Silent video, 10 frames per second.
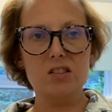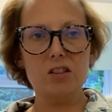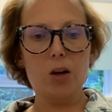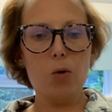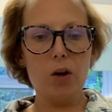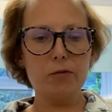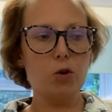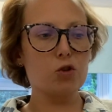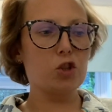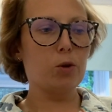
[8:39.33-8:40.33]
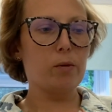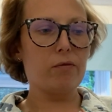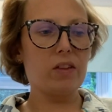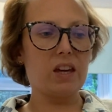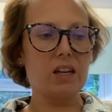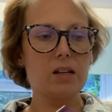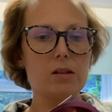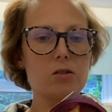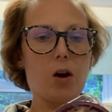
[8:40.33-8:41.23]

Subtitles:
So I've got 2 of these.